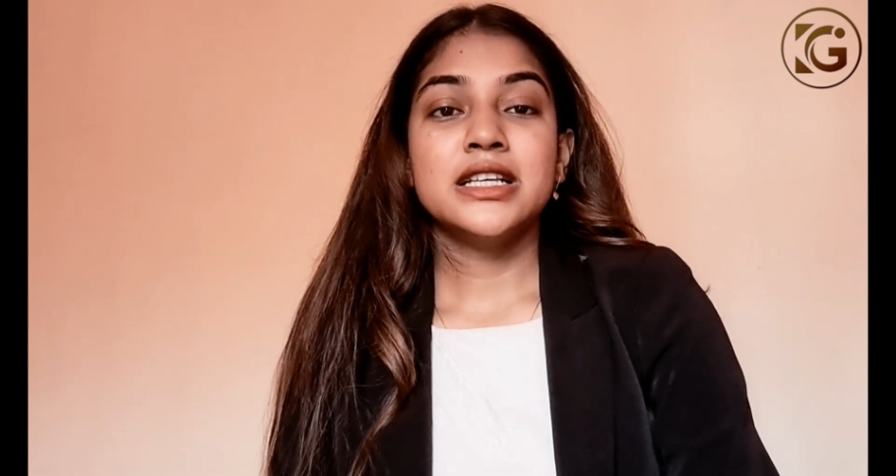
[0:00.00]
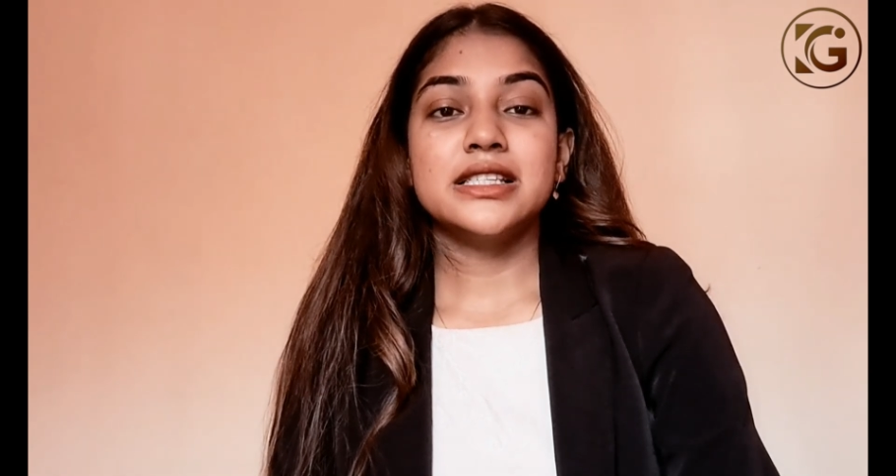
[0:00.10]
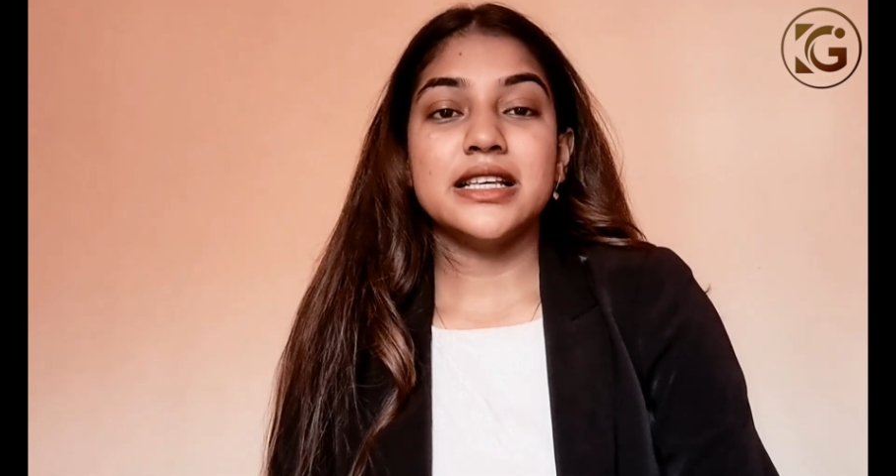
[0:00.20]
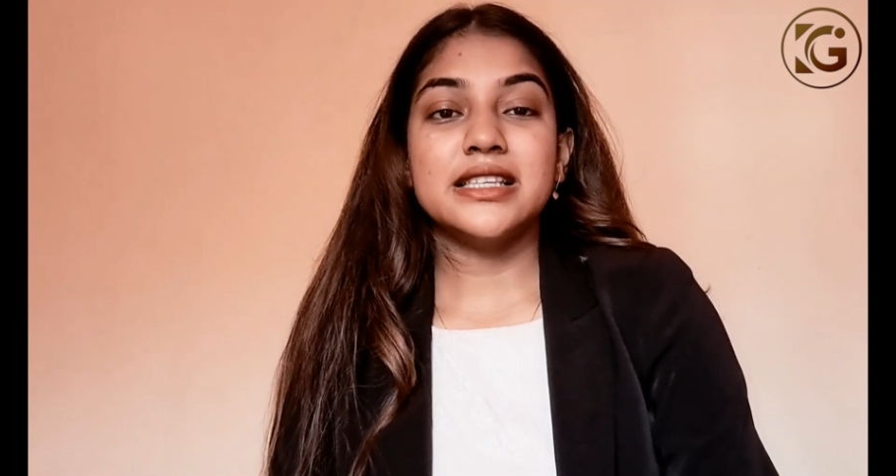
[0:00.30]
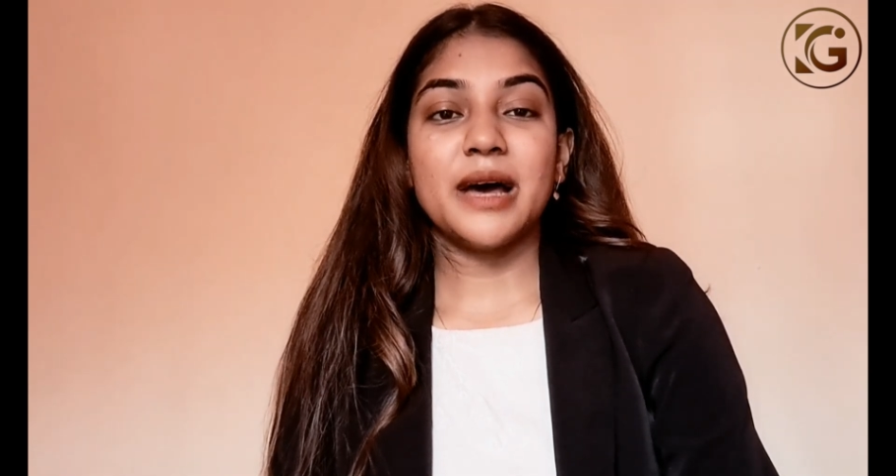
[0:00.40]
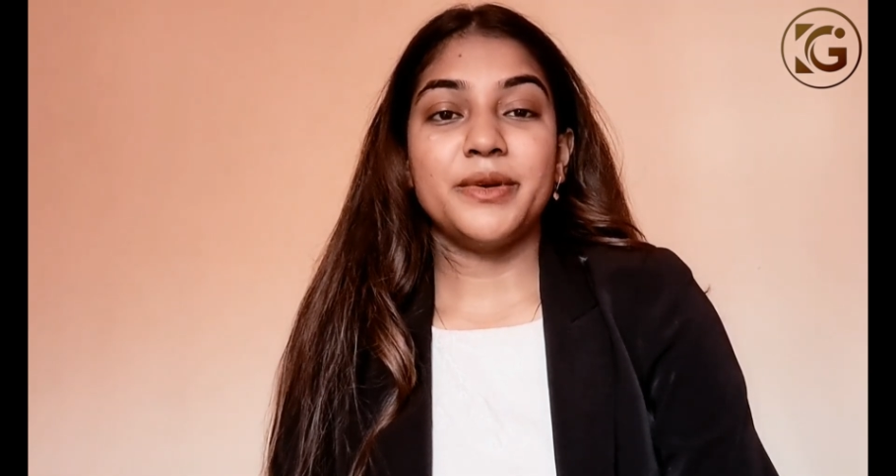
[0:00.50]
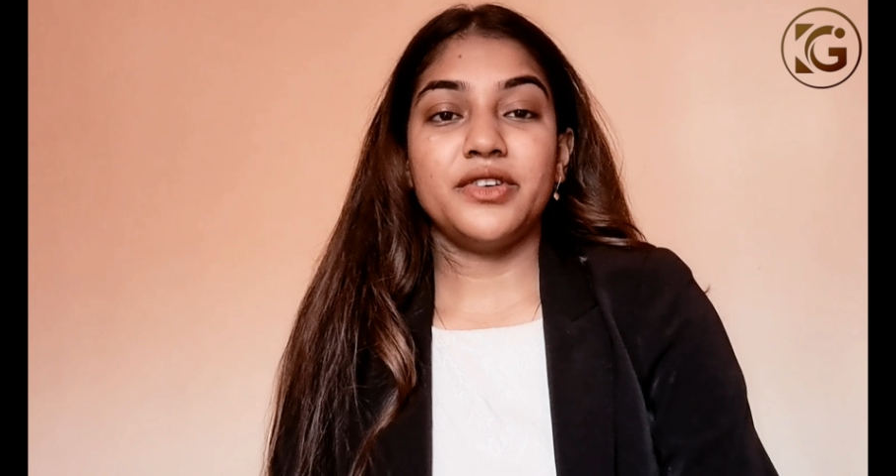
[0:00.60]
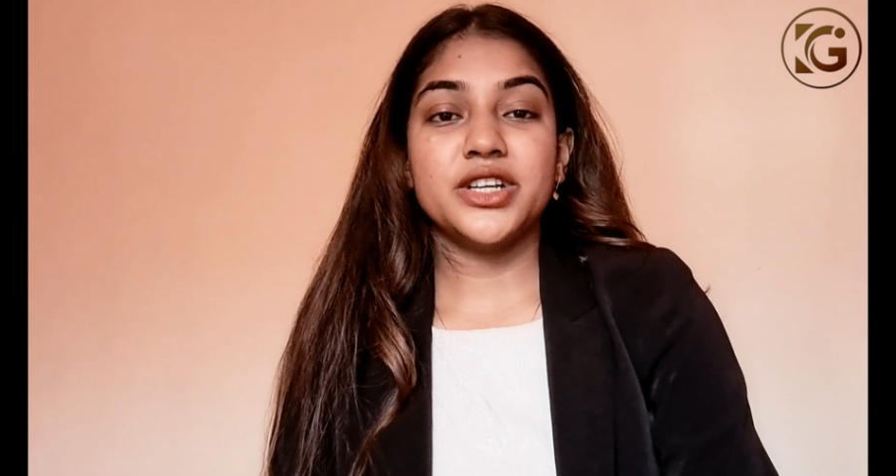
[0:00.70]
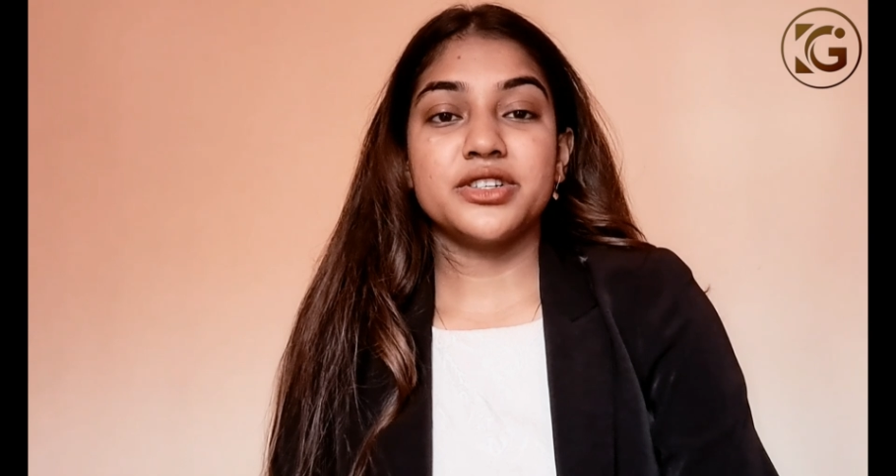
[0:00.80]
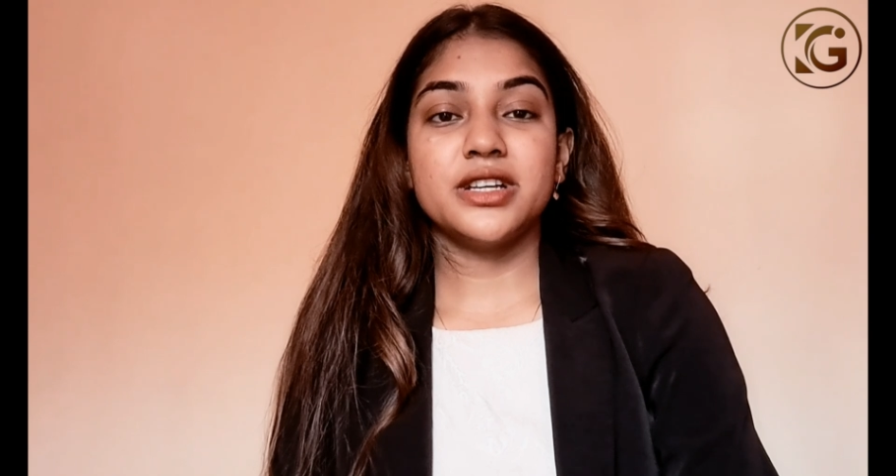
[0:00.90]
Since
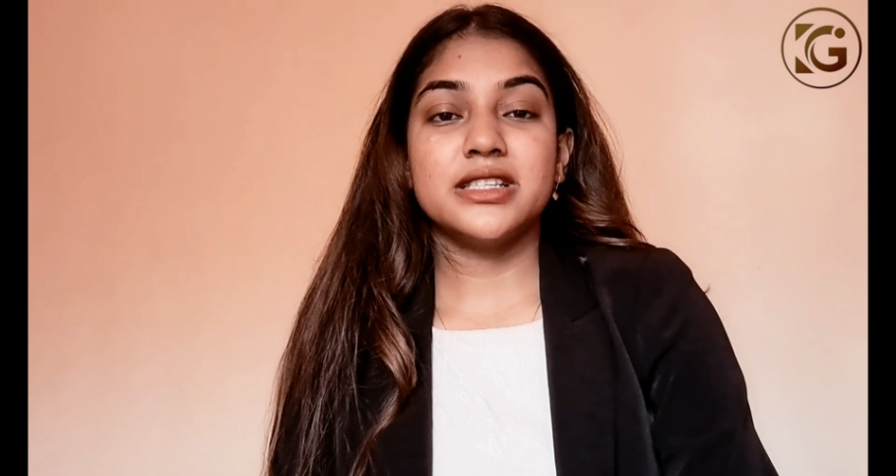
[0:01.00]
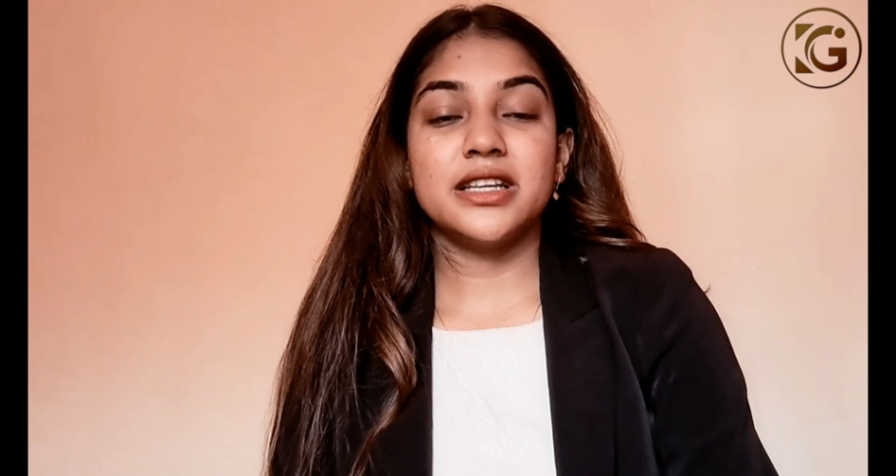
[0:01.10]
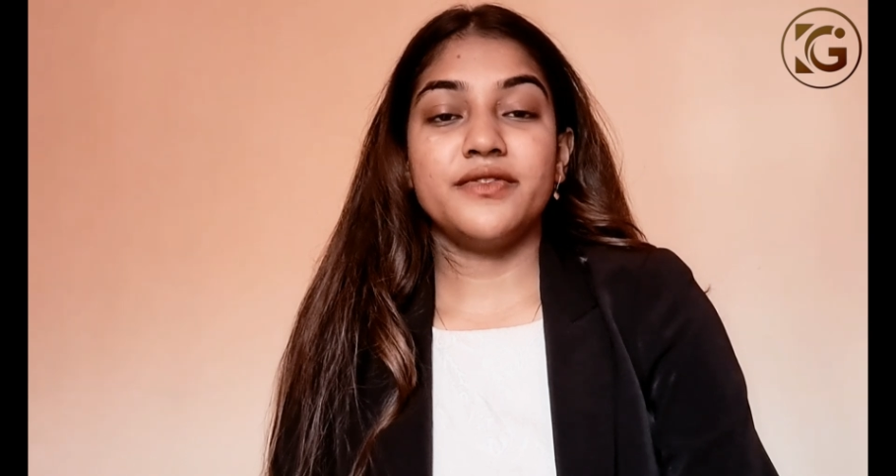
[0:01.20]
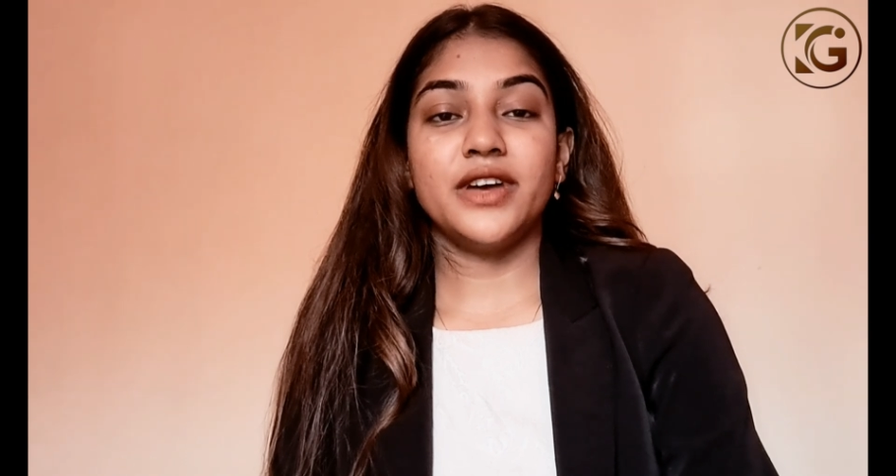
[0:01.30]
arbitration is a